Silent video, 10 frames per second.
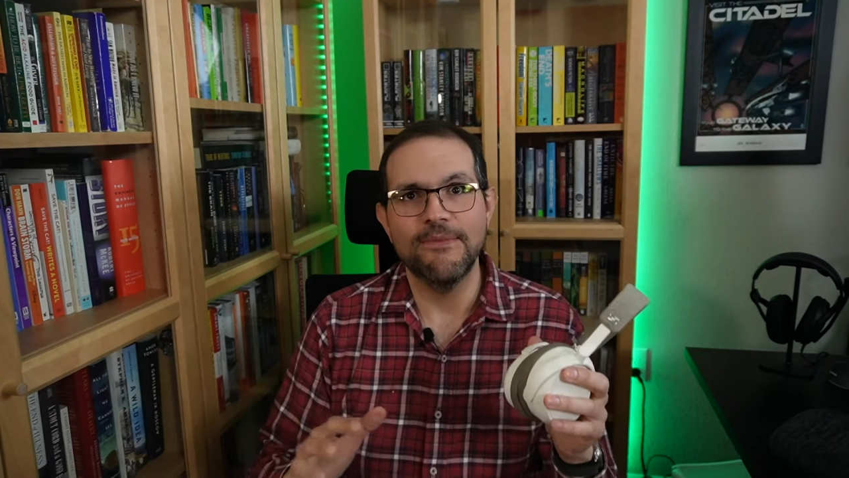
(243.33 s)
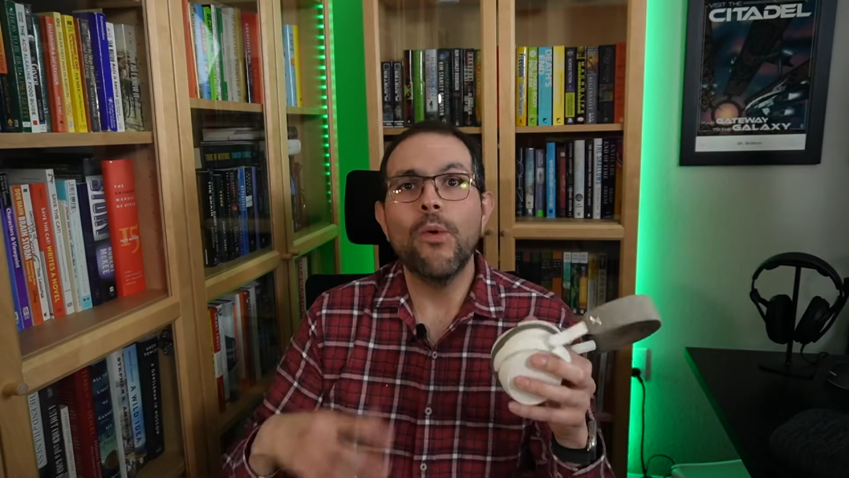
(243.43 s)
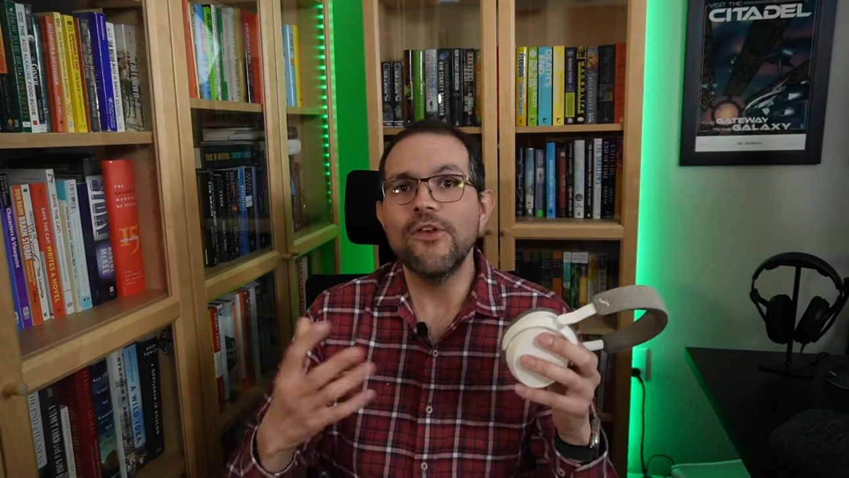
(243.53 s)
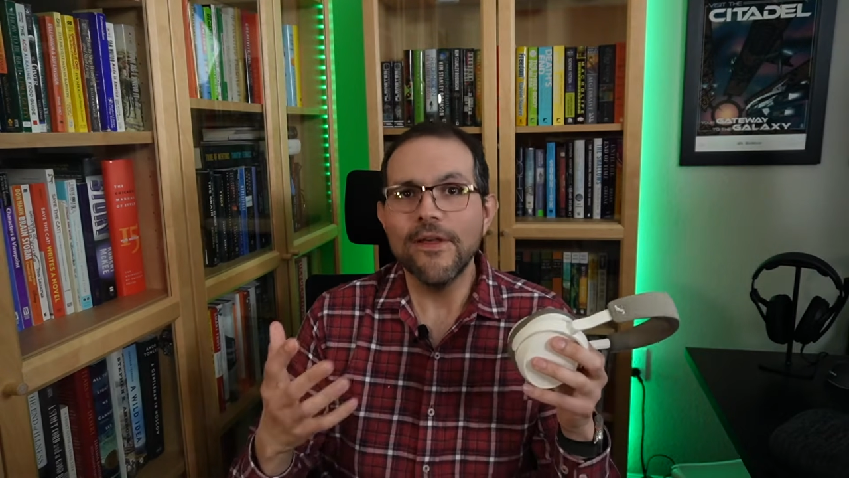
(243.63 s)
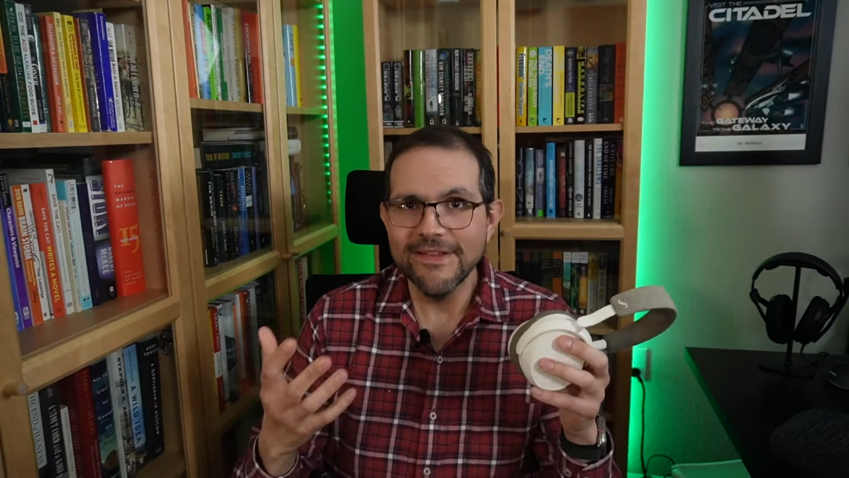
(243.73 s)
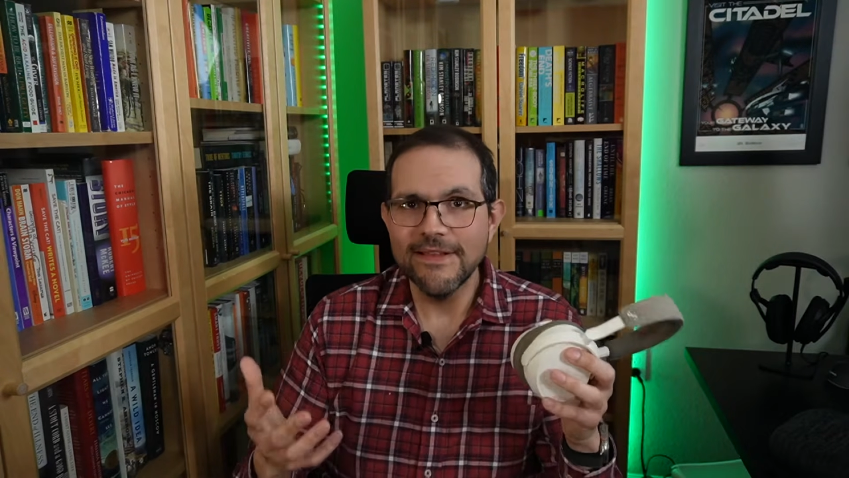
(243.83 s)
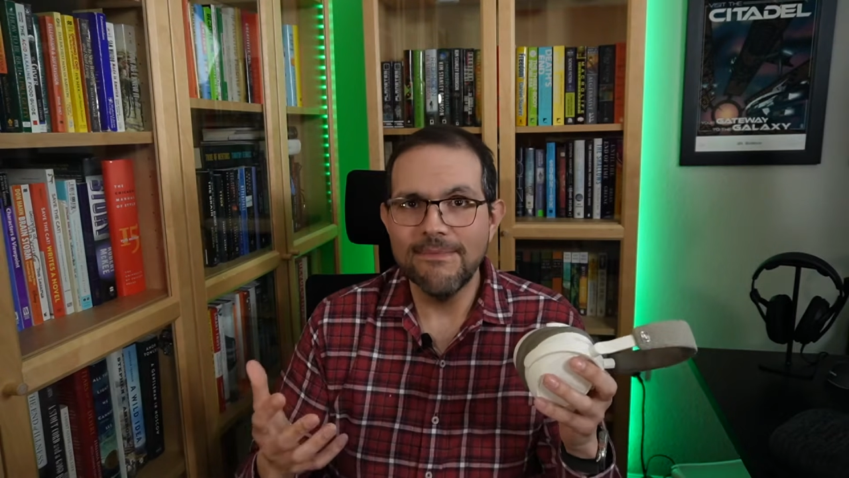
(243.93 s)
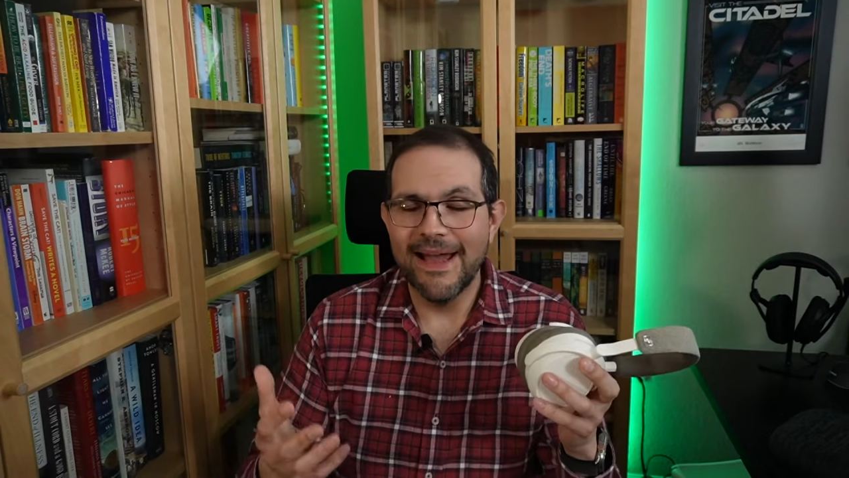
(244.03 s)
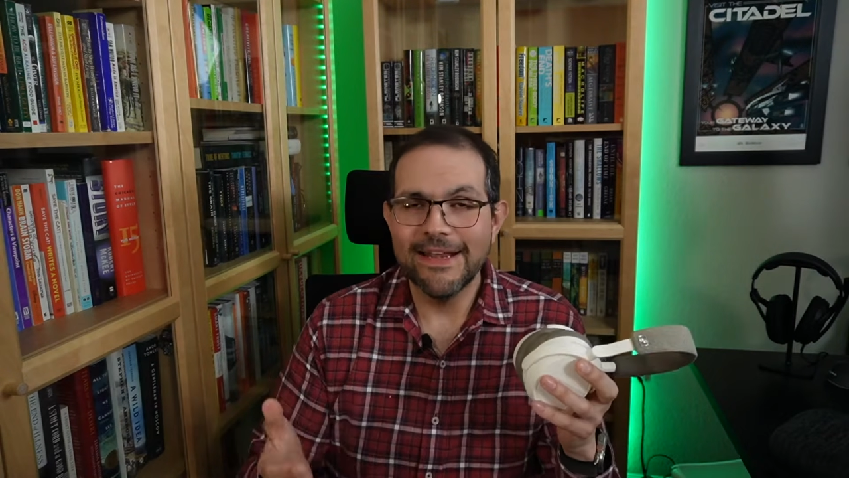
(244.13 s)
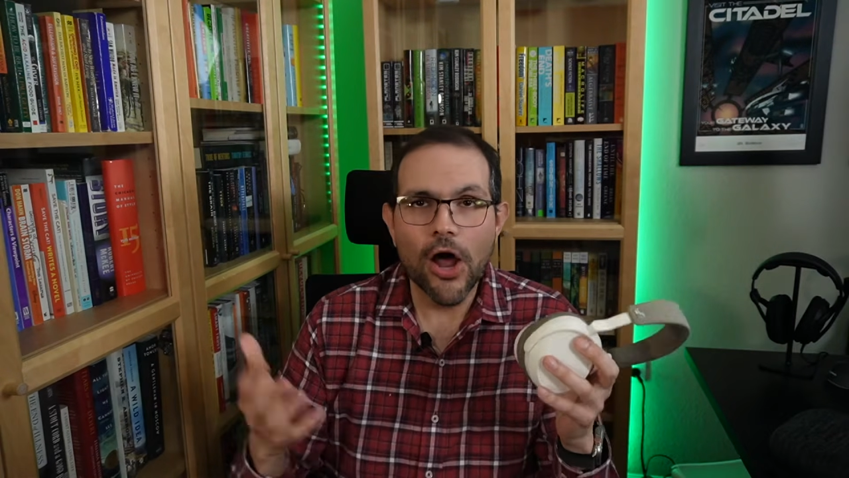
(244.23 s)
With all this in
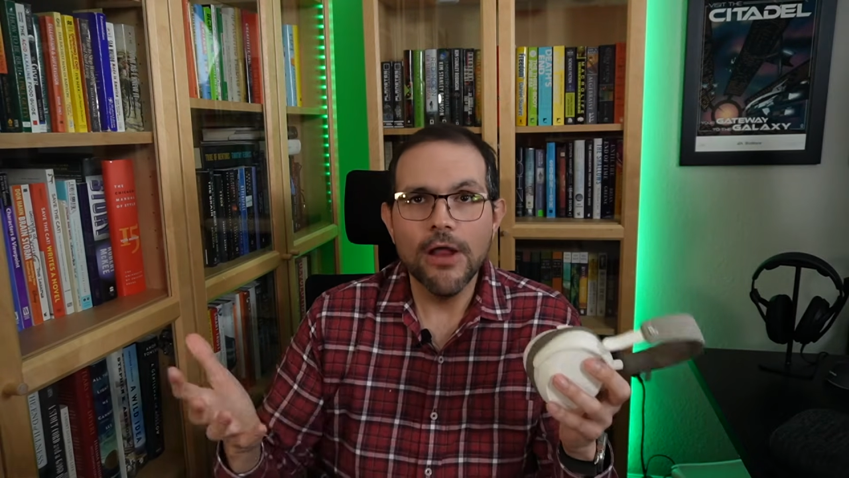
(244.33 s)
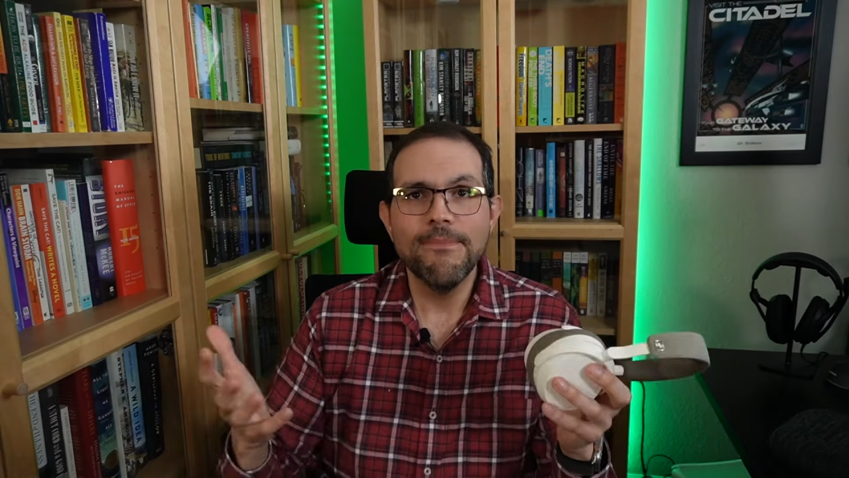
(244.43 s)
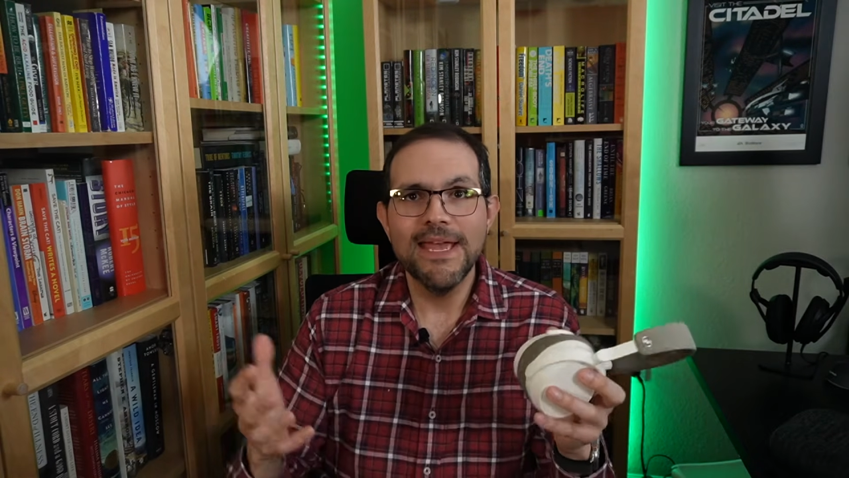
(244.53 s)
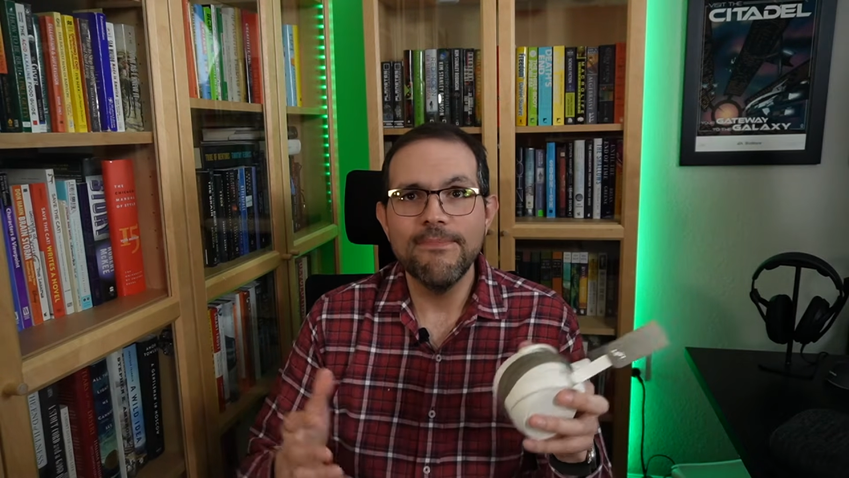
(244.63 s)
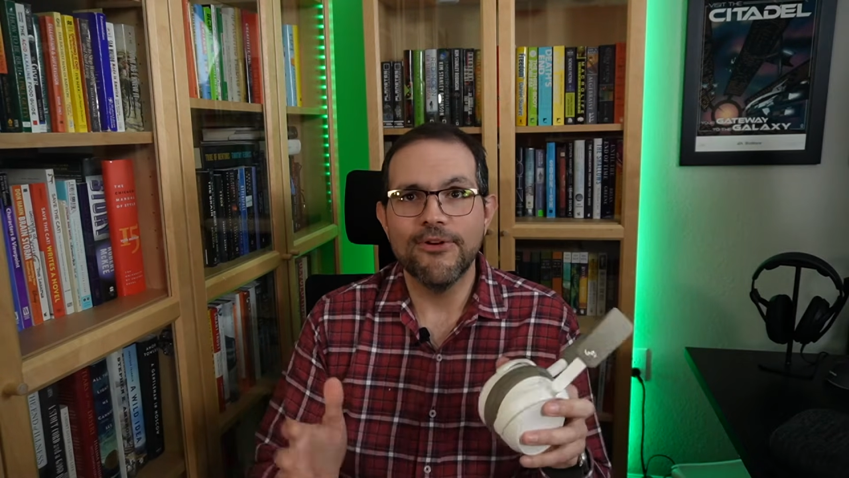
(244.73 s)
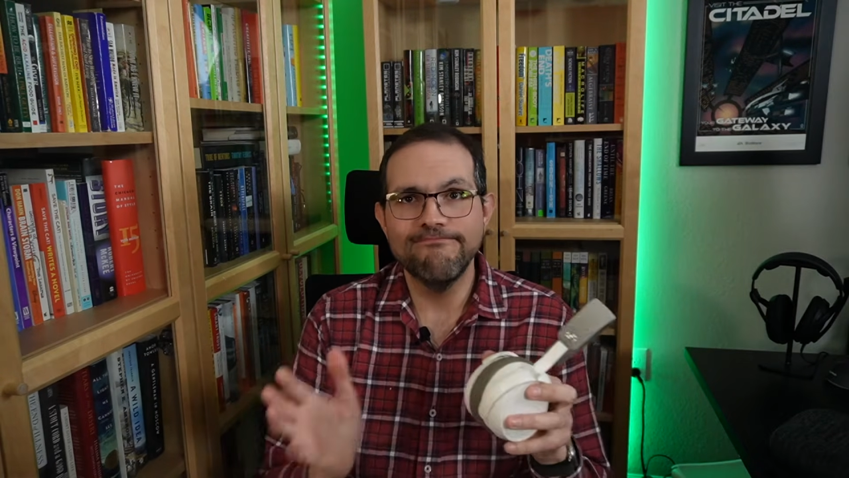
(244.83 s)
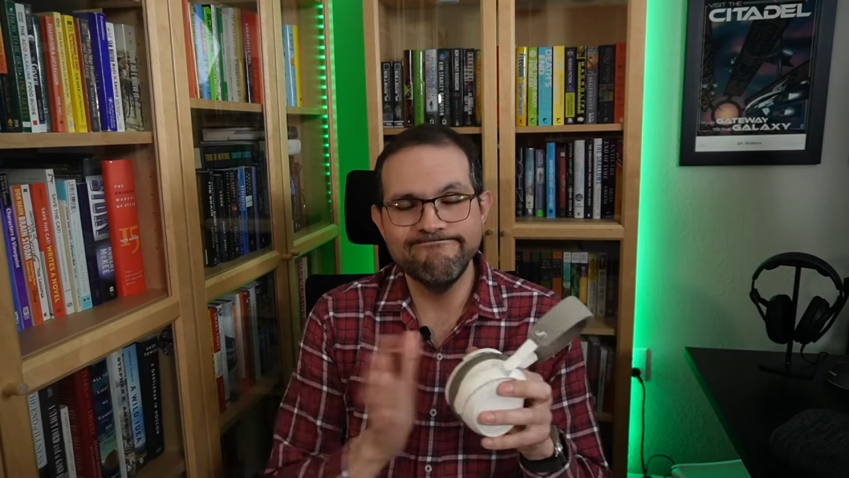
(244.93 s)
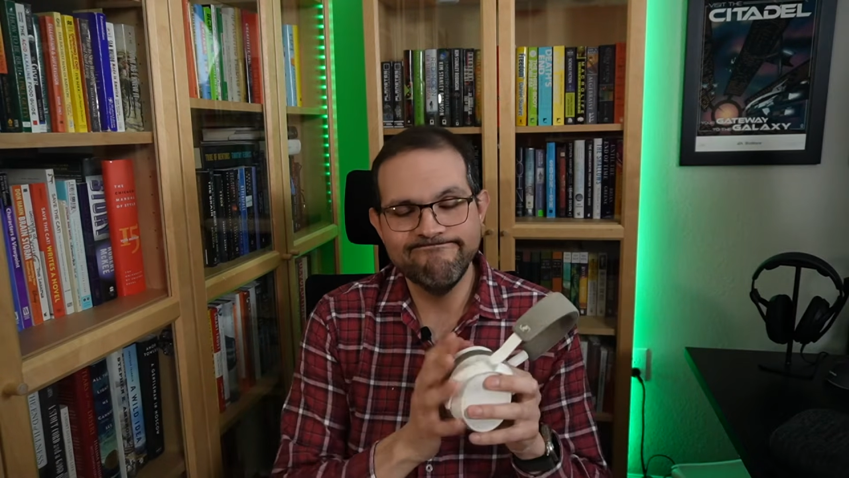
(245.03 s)
mind, on paper,